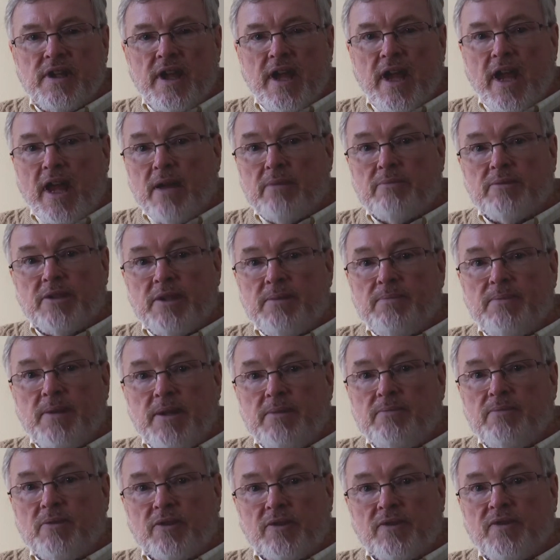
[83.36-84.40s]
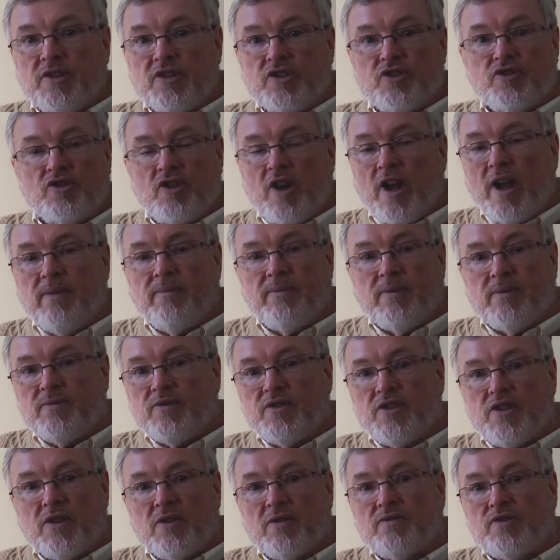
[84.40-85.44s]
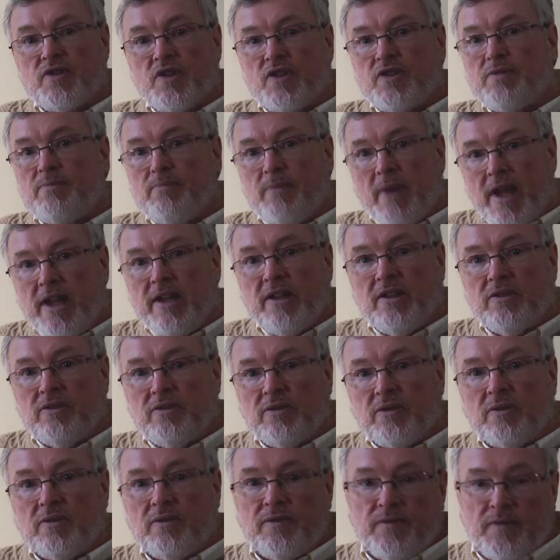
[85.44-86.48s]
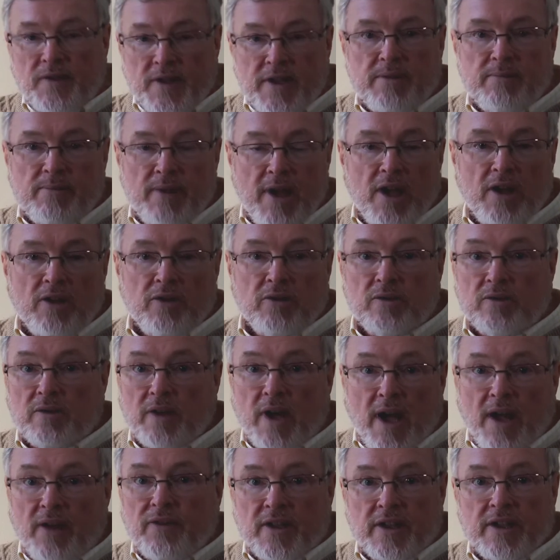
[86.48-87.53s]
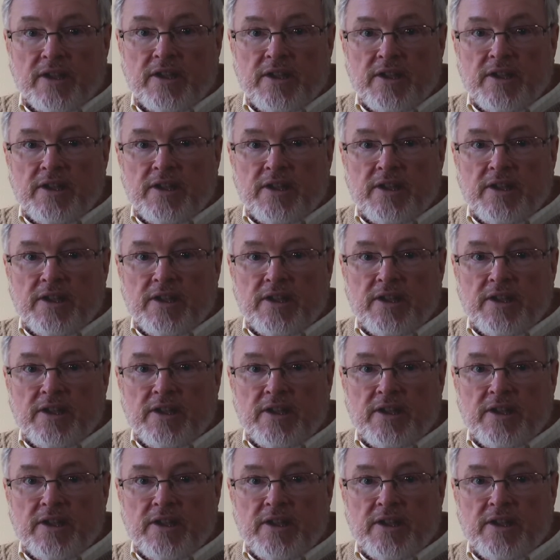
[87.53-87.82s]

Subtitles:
How many people have described themselves as male or female or other?